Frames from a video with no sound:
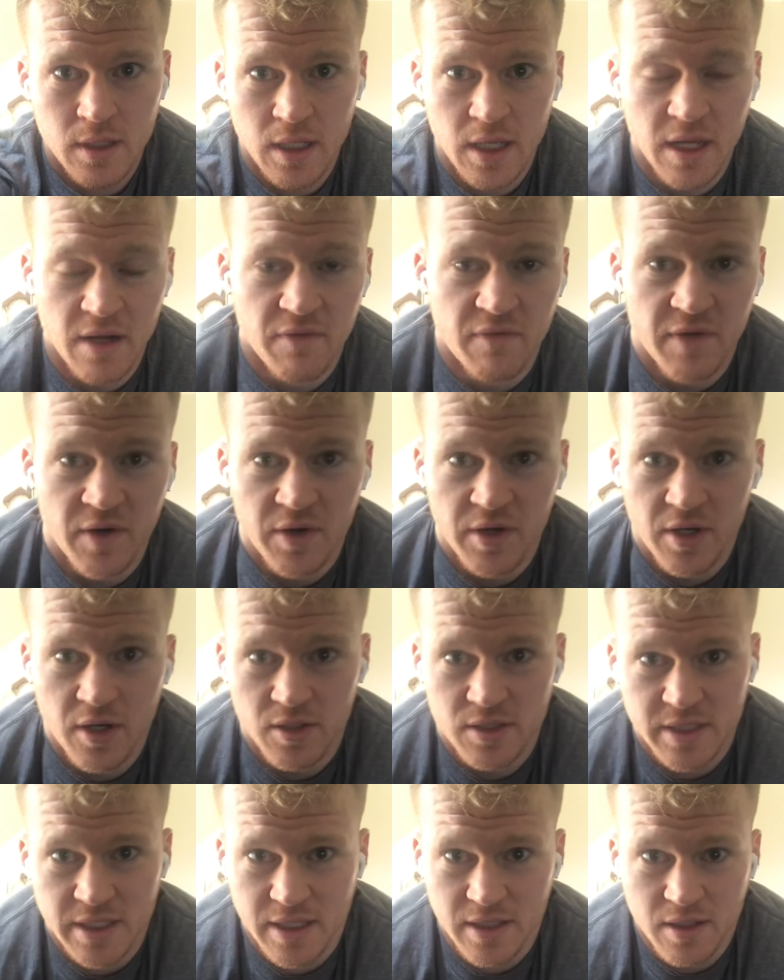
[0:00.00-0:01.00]
inferior
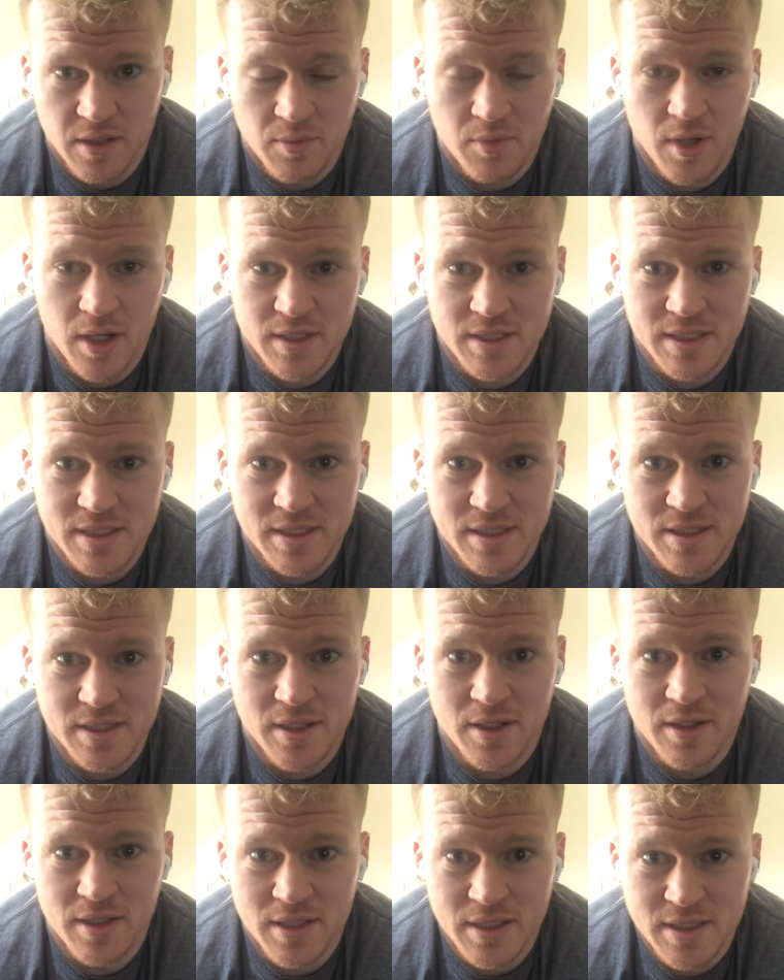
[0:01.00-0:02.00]
articular processes
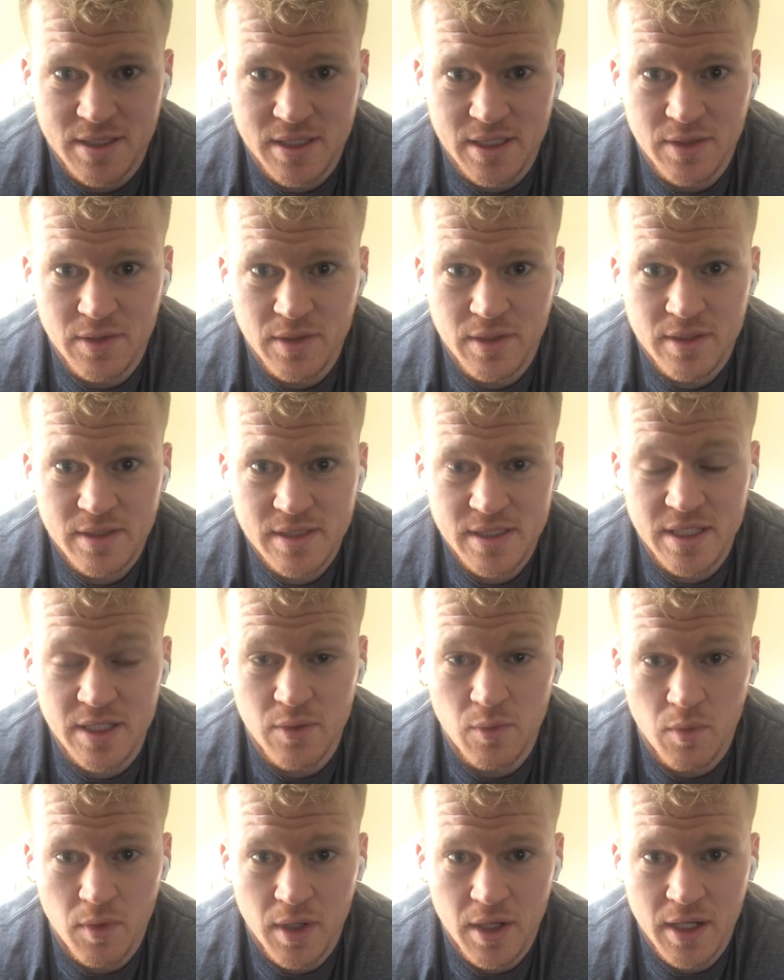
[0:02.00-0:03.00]
on the
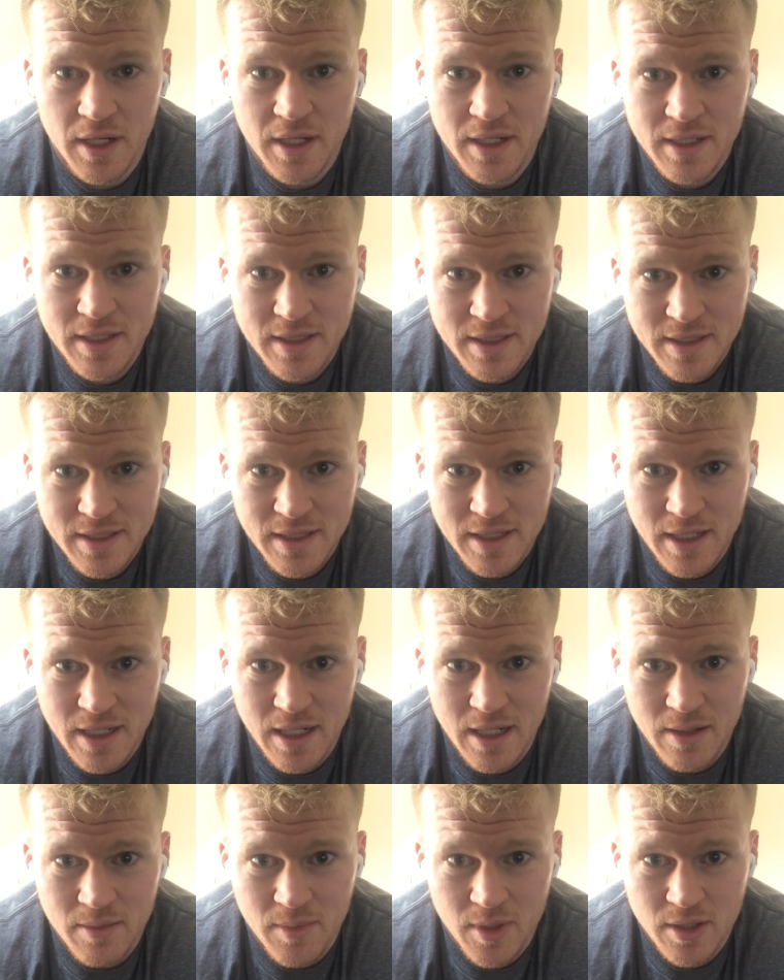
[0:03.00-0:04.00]
C1
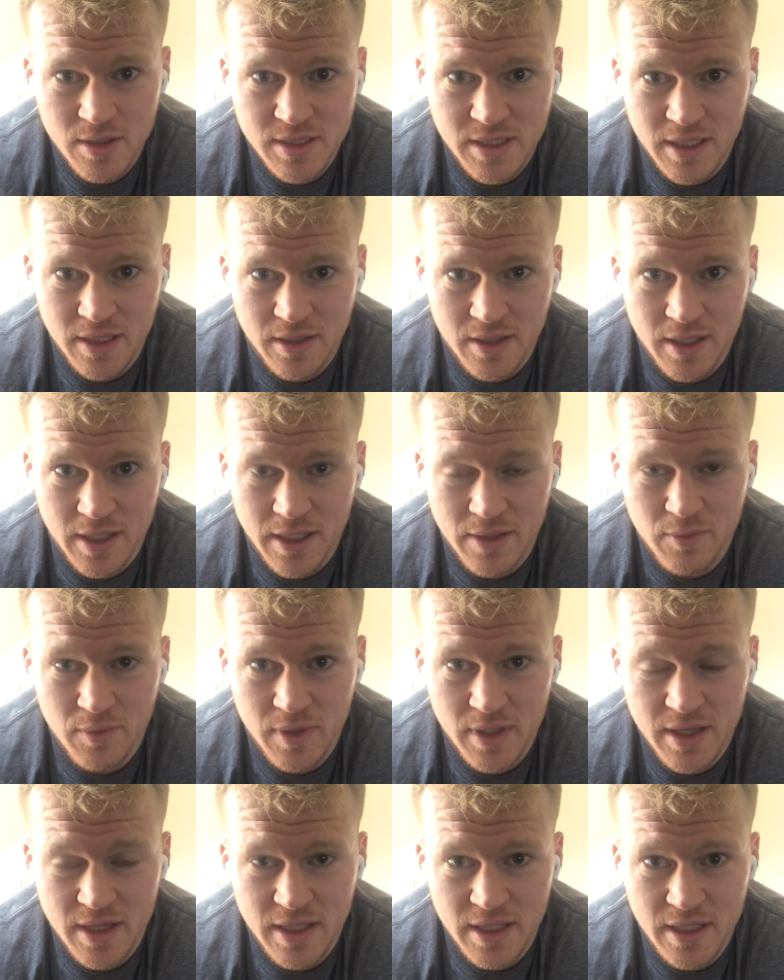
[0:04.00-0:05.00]
articulate
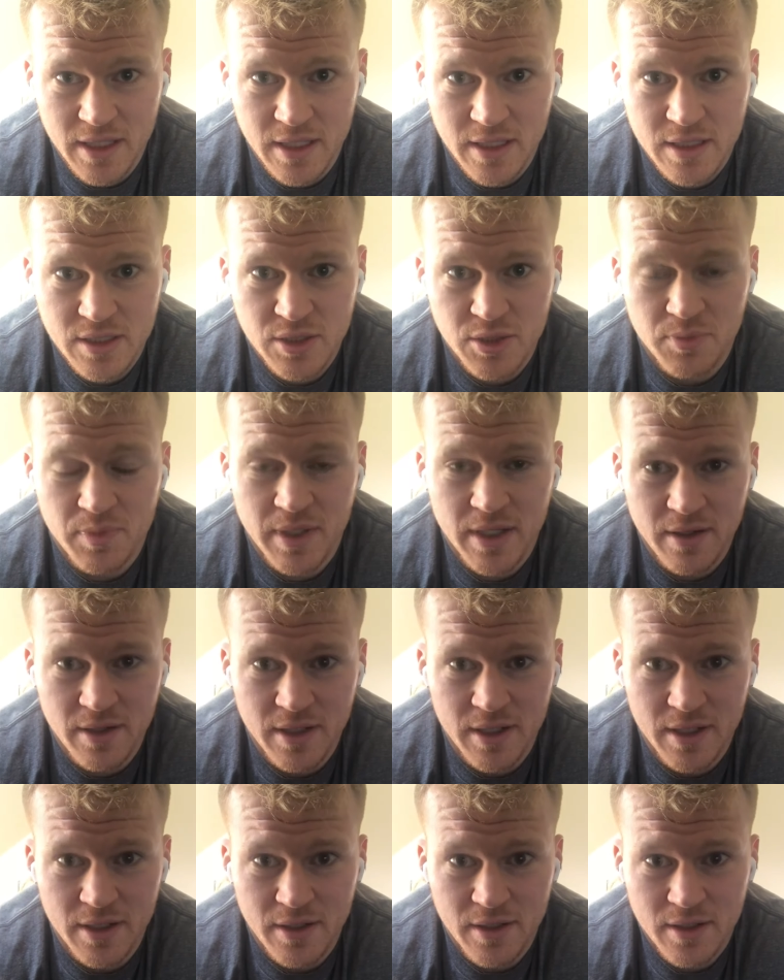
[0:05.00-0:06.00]
with the
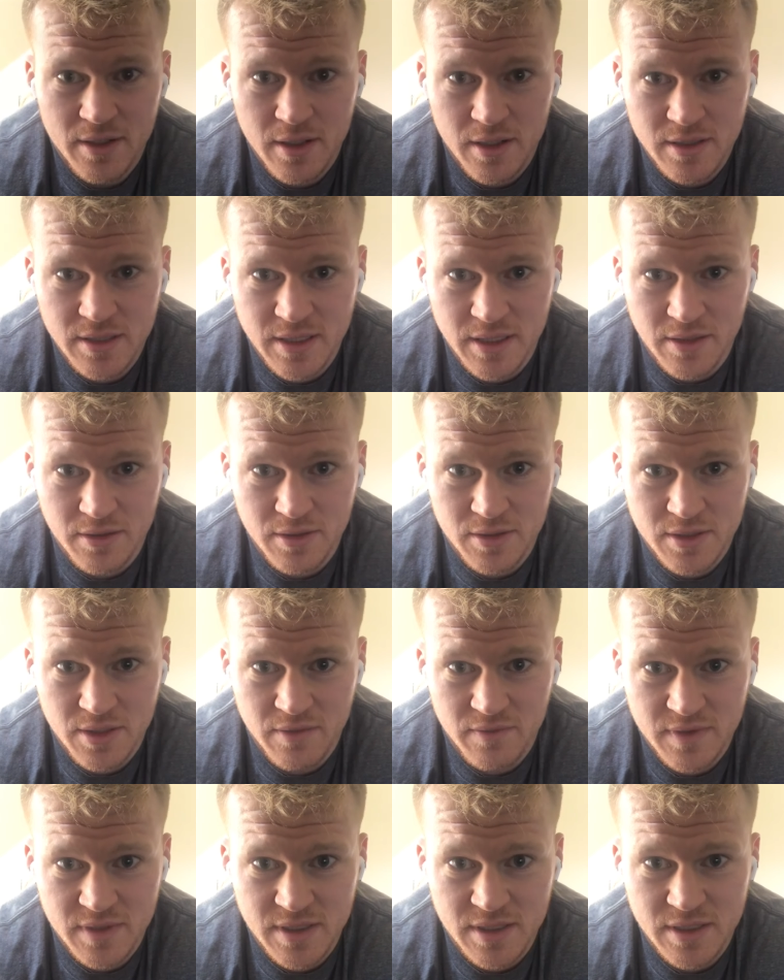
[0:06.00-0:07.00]
superior articular
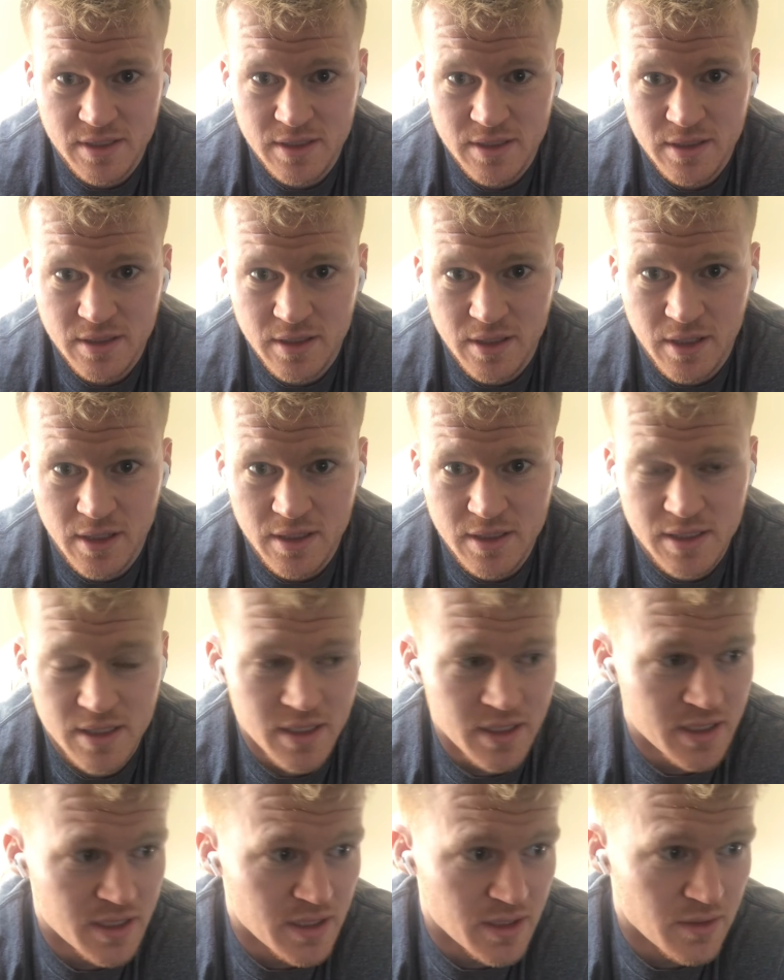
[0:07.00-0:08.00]
surfaces on
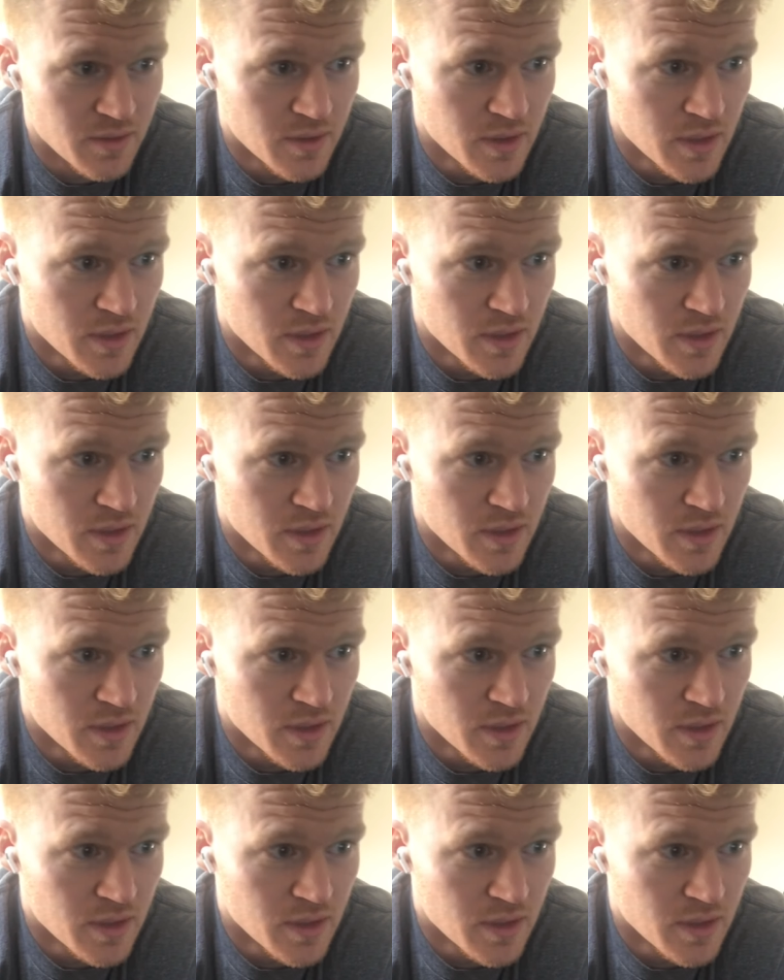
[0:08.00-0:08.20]
C2.